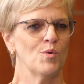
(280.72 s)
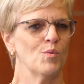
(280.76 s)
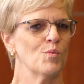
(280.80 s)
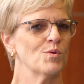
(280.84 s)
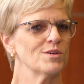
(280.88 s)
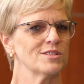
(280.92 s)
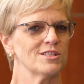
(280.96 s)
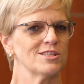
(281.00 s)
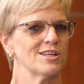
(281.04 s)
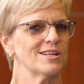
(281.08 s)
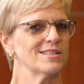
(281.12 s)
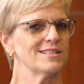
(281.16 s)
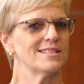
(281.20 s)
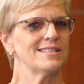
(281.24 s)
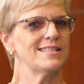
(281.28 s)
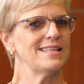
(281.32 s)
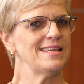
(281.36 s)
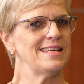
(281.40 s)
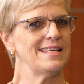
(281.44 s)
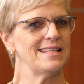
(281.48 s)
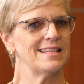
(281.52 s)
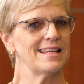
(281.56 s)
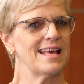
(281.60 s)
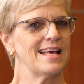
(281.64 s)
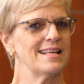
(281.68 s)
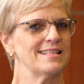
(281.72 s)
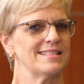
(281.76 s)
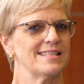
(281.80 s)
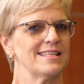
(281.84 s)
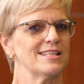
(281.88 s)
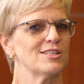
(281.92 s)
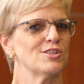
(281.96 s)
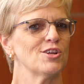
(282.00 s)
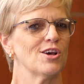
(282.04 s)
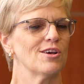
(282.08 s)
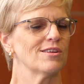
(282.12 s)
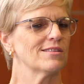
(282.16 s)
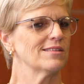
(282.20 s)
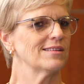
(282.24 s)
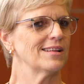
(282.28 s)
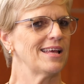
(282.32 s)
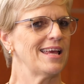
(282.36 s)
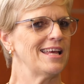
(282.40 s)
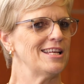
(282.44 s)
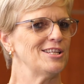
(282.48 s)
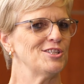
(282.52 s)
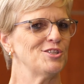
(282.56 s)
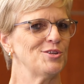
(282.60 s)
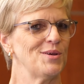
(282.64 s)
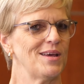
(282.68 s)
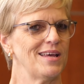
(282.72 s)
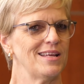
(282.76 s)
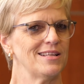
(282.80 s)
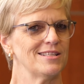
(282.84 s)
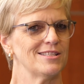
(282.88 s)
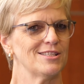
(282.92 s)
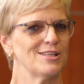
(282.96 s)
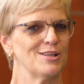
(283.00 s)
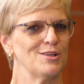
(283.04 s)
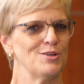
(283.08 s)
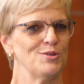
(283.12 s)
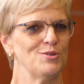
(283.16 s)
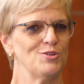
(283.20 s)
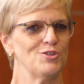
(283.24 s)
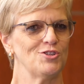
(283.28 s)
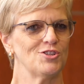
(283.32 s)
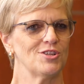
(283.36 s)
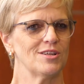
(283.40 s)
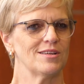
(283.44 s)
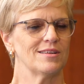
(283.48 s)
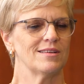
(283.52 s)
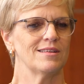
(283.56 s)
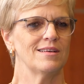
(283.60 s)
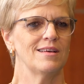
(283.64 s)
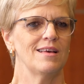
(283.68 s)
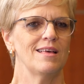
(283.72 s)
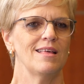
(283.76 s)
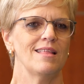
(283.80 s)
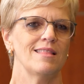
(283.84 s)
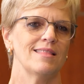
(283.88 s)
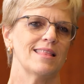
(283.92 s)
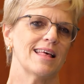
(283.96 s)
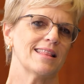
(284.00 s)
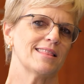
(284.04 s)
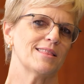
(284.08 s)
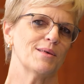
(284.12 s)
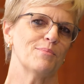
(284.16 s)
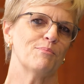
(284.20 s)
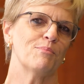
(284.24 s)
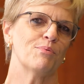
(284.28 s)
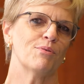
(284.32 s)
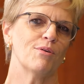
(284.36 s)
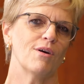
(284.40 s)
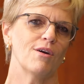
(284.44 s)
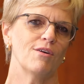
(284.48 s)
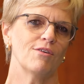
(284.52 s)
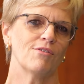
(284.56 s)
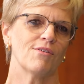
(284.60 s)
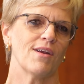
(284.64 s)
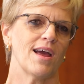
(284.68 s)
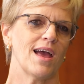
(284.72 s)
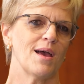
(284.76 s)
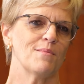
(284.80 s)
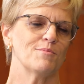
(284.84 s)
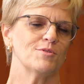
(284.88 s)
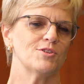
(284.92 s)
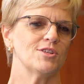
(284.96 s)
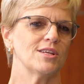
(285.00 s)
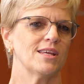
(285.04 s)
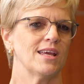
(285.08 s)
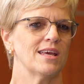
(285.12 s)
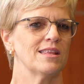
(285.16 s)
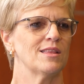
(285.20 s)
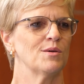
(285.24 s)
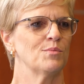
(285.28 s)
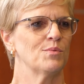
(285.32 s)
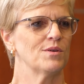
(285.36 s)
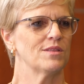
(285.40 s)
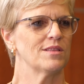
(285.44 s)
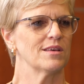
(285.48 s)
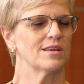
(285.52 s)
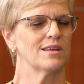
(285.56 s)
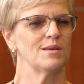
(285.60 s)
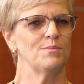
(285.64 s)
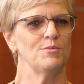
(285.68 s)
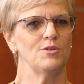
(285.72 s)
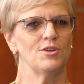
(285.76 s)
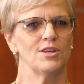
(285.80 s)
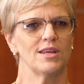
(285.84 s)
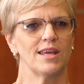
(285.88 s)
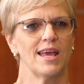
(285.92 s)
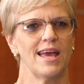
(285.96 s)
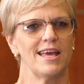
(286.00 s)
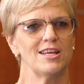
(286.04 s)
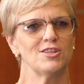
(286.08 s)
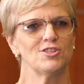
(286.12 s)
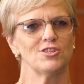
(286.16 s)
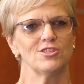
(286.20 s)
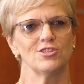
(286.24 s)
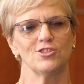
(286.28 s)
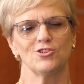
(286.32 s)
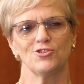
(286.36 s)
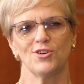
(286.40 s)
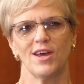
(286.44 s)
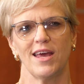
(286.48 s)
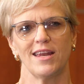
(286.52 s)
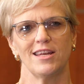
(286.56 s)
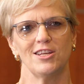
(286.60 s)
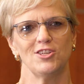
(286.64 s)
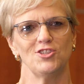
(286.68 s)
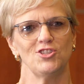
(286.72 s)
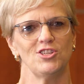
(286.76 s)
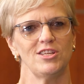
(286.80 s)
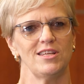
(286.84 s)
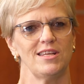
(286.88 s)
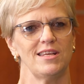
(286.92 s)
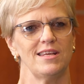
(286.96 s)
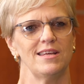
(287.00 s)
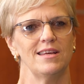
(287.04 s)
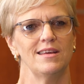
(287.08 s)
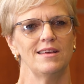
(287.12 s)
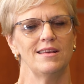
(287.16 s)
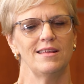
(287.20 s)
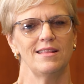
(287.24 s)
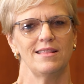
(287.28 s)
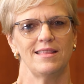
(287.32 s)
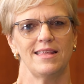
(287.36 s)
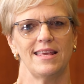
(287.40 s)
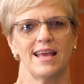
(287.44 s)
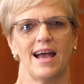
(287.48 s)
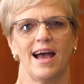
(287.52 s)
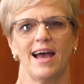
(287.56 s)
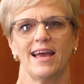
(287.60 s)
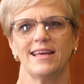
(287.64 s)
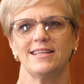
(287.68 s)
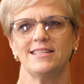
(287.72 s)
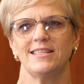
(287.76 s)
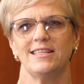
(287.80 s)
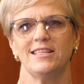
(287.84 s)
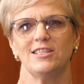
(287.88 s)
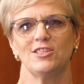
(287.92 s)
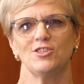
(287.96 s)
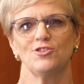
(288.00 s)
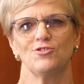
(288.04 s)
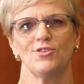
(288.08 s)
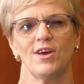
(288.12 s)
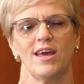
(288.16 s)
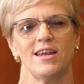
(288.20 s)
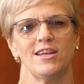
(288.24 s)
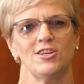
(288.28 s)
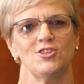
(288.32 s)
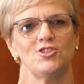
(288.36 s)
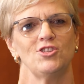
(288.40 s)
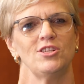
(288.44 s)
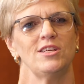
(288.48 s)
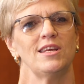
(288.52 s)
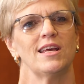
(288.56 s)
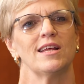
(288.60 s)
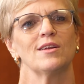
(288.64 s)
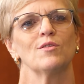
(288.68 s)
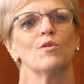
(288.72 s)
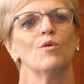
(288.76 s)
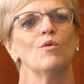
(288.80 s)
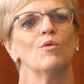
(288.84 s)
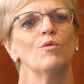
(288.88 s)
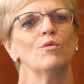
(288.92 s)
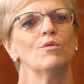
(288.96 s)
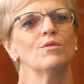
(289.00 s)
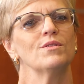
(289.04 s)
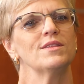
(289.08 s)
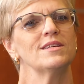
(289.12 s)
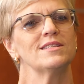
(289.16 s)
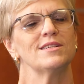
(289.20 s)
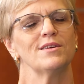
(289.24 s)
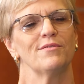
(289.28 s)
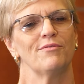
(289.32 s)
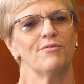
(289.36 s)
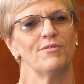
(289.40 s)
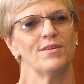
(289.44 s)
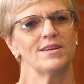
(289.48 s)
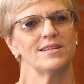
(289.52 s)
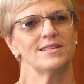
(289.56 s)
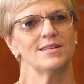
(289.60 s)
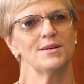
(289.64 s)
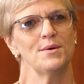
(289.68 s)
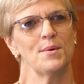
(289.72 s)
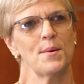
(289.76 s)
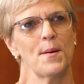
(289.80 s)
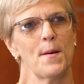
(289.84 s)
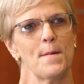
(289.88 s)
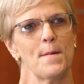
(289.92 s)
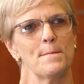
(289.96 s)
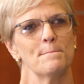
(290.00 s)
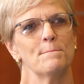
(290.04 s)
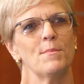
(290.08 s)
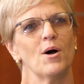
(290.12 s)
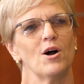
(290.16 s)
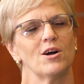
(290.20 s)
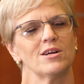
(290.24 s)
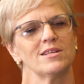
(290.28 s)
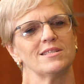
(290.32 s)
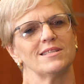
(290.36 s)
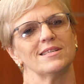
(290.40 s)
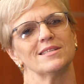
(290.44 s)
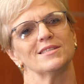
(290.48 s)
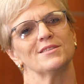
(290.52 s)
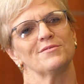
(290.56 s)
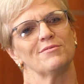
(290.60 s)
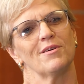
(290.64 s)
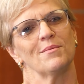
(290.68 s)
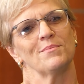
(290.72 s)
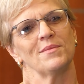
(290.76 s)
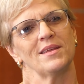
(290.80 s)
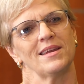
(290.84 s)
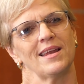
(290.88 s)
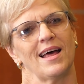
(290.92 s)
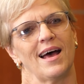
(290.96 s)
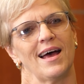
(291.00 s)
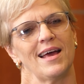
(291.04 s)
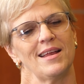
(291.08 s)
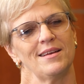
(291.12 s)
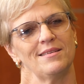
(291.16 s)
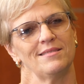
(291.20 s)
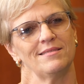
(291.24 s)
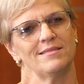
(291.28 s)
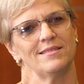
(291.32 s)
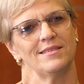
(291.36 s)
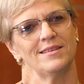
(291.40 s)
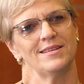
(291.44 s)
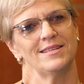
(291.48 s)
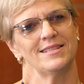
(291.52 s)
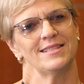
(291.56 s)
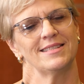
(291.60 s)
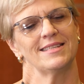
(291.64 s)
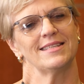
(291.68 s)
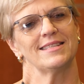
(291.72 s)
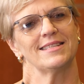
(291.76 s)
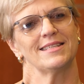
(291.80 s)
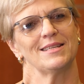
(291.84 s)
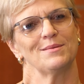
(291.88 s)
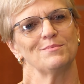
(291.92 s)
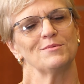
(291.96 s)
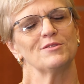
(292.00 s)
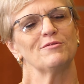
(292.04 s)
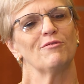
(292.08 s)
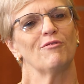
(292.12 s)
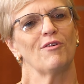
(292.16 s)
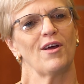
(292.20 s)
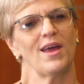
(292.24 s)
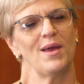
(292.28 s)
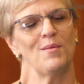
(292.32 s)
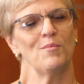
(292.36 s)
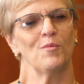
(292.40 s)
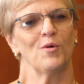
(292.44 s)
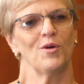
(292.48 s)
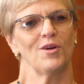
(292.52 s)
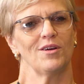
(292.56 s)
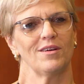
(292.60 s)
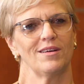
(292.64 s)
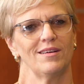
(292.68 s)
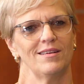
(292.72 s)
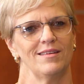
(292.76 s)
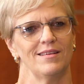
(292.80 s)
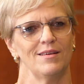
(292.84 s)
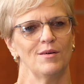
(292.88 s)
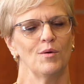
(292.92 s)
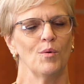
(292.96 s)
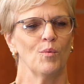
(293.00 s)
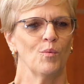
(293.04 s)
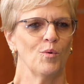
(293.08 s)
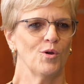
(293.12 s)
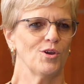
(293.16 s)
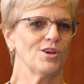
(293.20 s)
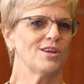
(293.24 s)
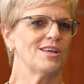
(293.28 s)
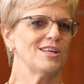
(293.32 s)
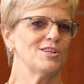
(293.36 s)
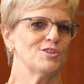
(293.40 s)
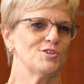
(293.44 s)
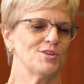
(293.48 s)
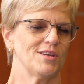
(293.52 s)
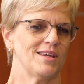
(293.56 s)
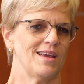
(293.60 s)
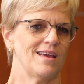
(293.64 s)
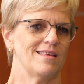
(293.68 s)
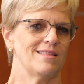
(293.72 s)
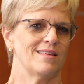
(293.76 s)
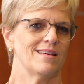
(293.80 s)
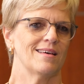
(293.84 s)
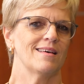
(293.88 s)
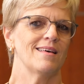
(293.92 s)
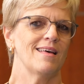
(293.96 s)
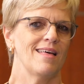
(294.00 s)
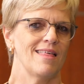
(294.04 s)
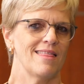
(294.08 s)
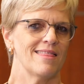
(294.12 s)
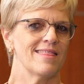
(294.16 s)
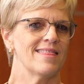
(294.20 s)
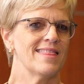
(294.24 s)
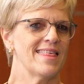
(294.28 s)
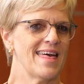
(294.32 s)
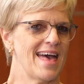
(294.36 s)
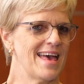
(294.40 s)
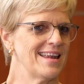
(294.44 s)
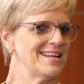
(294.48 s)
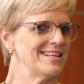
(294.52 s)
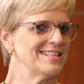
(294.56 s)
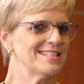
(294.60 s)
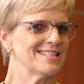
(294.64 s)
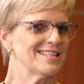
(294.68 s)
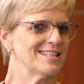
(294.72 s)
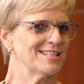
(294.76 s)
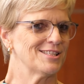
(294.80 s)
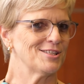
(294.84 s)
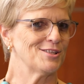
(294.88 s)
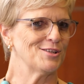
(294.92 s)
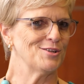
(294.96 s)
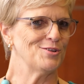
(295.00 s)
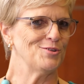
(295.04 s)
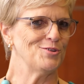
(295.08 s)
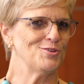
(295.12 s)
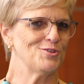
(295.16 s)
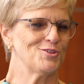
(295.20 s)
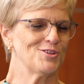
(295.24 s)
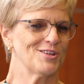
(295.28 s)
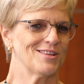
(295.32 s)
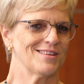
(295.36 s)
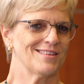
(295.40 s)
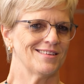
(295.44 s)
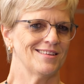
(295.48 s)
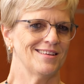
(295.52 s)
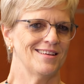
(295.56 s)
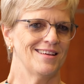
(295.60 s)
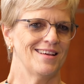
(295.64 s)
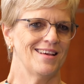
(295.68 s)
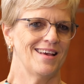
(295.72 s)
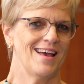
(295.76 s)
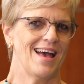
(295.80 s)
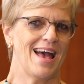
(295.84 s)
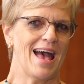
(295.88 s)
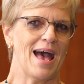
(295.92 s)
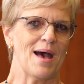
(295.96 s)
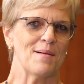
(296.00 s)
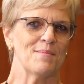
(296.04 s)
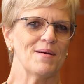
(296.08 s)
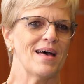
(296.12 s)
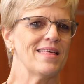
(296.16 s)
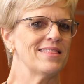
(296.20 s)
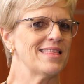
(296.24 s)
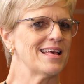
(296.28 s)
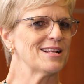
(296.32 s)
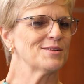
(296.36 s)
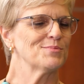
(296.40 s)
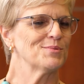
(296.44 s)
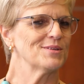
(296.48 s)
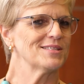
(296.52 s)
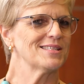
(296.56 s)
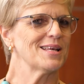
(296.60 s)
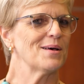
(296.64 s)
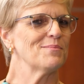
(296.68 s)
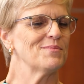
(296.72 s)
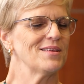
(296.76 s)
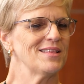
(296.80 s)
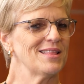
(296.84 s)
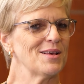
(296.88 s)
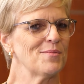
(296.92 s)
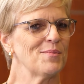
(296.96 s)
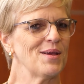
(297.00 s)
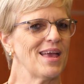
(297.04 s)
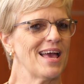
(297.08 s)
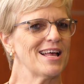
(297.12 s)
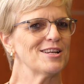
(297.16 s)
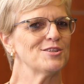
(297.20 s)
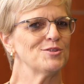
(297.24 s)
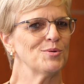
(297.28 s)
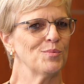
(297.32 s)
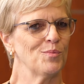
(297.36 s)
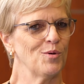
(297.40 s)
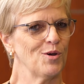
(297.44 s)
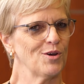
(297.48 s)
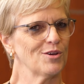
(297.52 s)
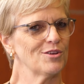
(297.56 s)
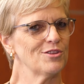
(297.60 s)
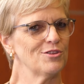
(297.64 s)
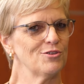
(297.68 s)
was not seen as the total end-to-end solution, that the program, together with the communication strategy, the IT strategy, and all the different boxes from the 9 systems framework working together, that is the solution. And that was something that we had to work